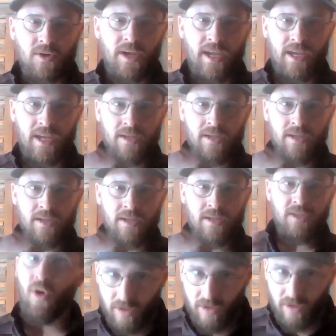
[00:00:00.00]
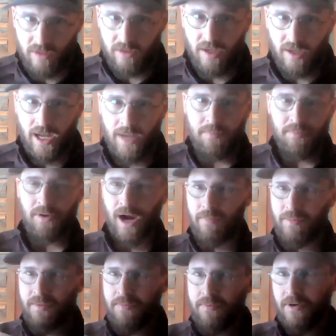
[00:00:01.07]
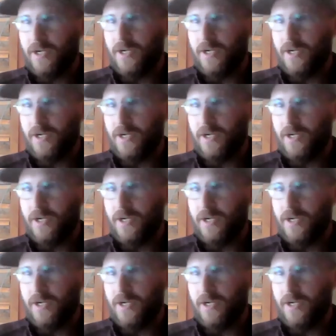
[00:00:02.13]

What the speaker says: So in total, I probably